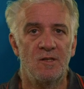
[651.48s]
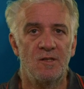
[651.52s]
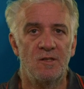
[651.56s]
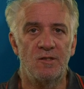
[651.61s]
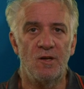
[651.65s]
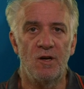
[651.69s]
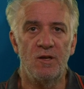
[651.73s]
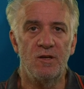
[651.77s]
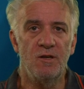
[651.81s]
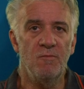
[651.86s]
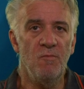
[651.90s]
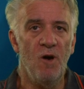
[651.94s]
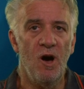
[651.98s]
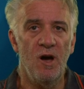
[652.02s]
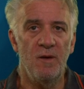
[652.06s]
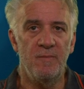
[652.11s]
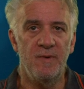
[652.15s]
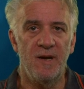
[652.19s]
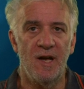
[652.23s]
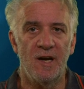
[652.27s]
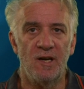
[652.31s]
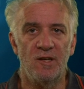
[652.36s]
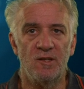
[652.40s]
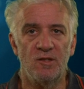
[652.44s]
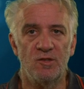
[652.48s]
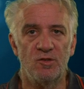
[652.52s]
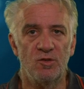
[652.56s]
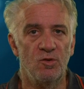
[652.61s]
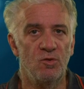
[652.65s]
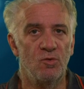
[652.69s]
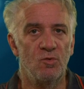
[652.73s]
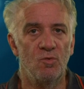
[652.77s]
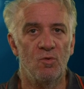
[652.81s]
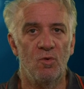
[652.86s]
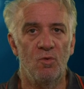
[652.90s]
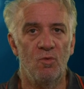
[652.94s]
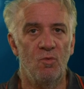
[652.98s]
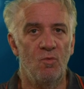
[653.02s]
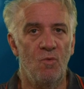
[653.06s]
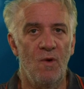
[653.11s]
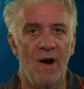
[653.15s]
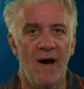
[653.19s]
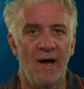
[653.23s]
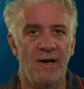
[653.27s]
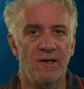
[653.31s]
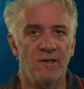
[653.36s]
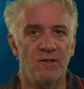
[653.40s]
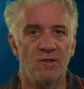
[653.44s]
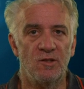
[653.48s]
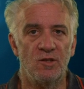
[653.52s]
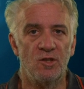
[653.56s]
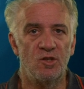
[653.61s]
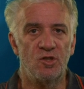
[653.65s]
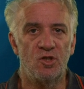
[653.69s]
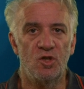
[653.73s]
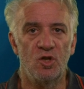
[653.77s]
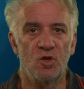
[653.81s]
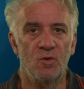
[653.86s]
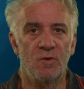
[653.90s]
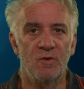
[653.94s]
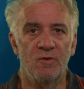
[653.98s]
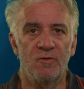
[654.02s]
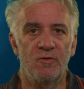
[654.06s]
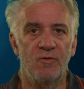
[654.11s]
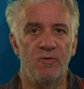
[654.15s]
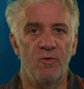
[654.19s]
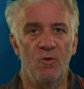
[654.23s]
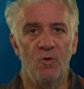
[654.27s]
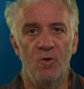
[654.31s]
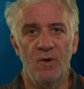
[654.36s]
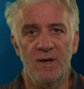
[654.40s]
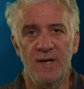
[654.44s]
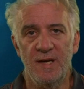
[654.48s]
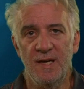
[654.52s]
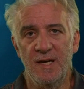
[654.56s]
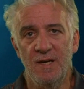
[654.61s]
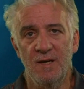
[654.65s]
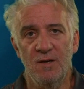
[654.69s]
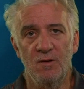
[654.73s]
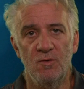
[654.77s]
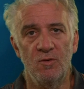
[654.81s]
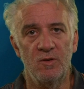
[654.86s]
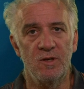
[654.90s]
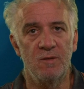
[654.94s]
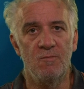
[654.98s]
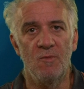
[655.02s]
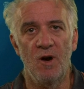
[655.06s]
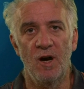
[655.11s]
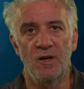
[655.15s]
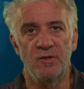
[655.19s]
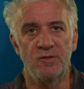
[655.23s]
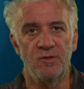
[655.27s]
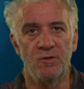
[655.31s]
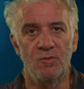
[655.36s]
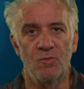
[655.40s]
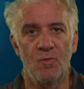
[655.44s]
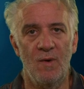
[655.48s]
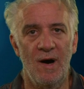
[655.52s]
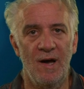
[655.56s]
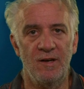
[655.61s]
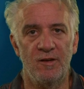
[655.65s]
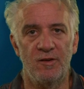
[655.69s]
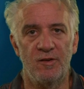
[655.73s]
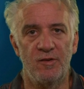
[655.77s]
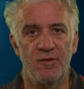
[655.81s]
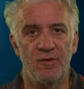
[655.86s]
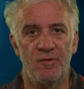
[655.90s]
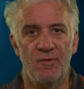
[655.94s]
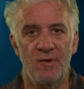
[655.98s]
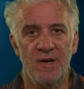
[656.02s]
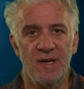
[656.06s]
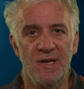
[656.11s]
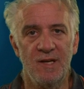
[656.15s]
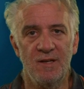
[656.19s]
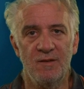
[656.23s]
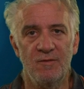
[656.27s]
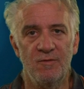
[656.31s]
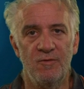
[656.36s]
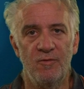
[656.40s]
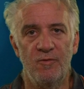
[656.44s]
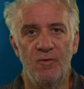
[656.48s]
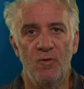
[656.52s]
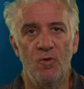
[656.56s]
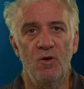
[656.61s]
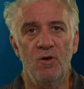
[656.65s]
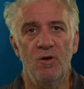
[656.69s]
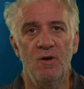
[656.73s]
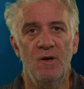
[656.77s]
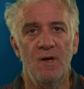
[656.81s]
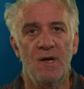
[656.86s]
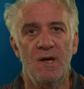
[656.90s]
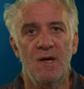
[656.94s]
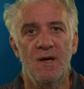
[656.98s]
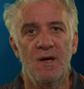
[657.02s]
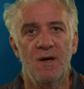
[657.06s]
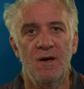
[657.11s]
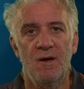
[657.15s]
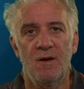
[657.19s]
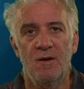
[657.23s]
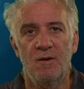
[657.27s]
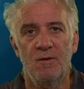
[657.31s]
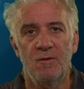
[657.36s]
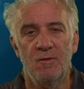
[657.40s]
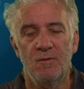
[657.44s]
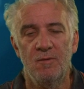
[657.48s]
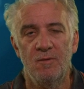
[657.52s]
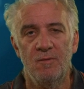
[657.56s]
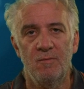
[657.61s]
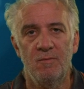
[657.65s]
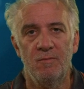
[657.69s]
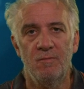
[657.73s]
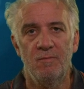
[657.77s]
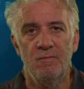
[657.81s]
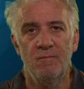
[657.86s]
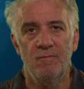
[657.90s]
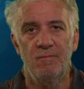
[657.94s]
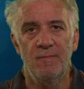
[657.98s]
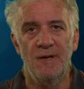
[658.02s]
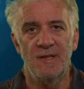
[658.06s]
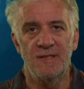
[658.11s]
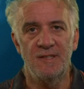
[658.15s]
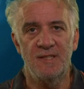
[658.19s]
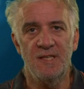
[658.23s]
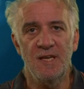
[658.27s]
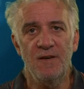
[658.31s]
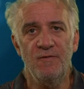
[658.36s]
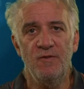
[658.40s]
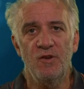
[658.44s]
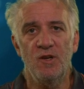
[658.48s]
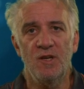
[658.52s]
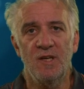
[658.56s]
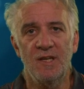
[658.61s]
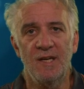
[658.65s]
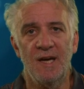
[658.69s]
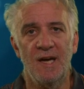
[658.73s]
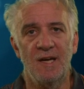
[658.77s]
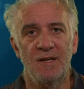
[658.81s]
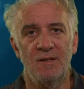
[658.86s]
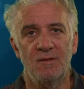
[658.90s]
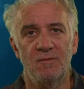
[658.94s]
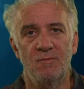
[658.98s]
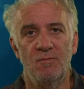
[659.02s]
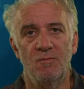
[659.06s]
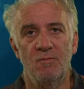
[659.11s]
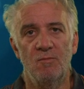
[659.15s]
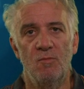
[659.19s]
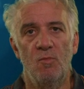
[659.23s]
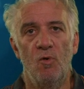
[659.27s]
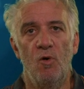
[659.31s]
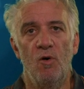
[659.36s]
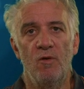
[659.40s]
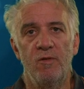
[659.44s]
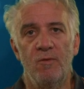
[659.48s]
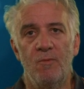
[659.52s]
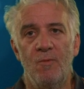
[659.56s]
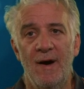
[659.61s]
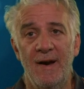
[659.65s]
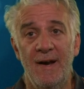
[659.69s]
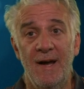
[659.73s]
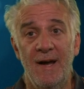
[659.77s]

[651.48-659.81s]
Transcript: So you might be able to do 1, 2, and 4 here, or you might do 1, 3, and 4. But see if you can get more than one